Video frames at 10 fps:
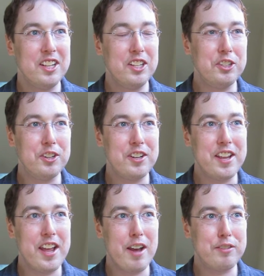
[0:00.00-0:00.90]

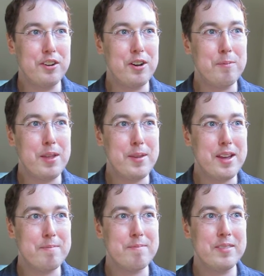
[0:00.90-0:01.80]
erudite after all. Maybe
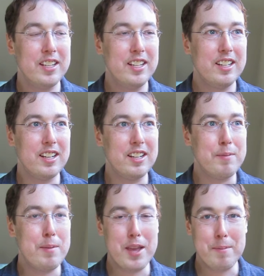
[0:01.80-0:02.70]
I'm
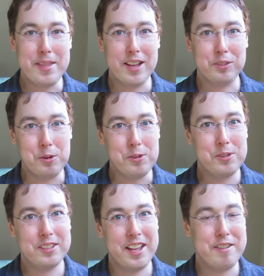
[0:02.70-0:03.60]
the asshole
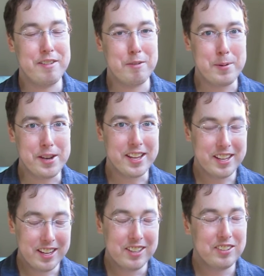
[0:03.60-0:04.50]
out of everybody.
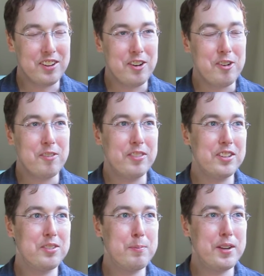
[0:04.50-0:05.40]
So
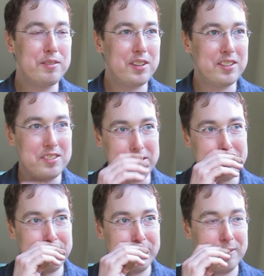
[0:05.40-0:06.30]
there's a bit of sense
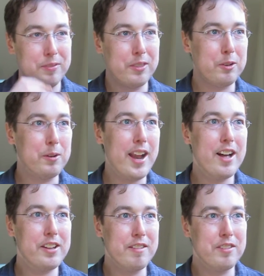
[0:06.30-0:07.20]
of the
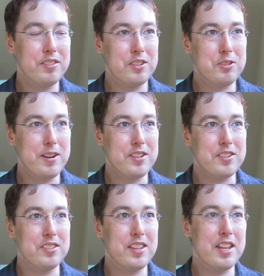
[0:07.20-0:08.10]
reality of the
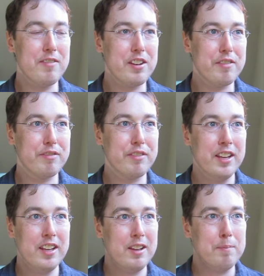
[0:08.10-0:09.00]
situation is that even if
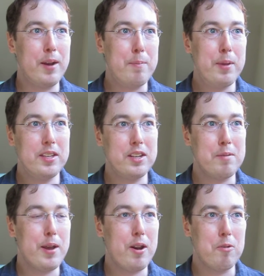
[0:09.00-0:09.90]
my opinion
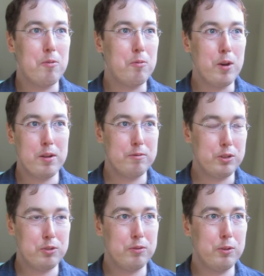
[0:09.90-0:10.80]
about what
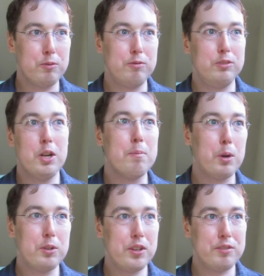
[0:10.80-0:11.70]

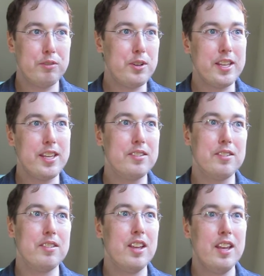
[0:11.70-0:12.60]
protest voting is
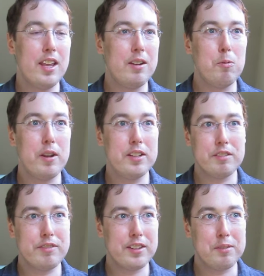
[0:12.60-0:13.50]
and what its
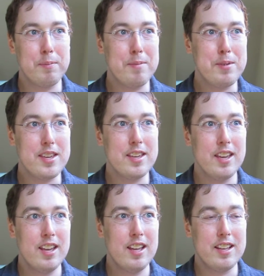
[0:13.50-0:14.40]
effects may be
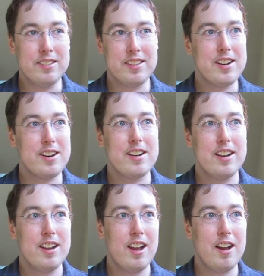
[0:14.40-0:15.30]
is there,
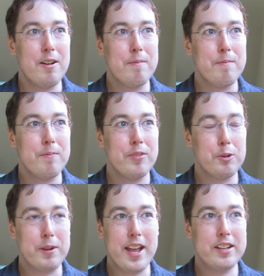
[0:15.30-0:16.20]

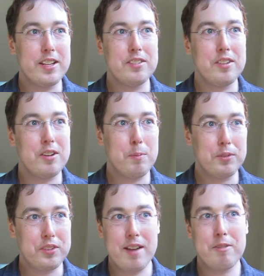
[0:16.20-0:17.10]
the reality is
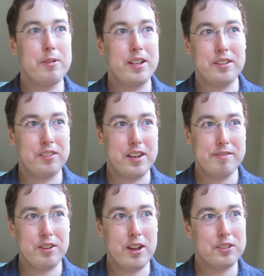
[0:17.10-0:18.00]
almost everyone else that
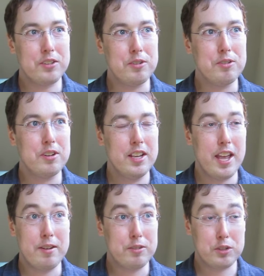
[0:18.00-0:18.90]
I've talked to
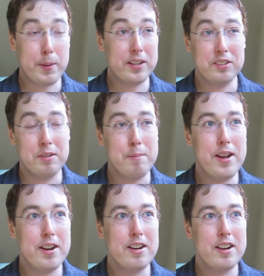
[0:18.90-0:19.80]
and respect and
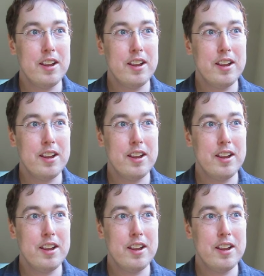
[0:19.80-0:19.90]
admire